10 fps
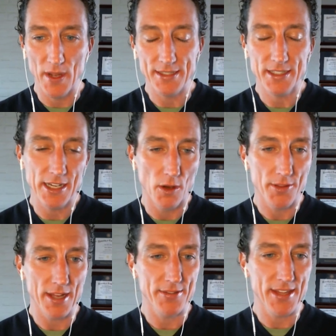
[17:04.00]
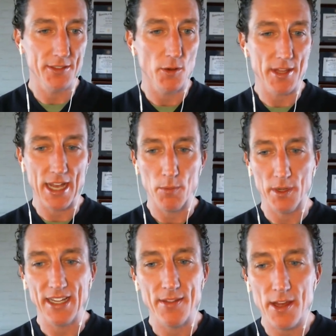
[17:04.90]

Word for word: So it, you know, that, that's the only thing I want to say.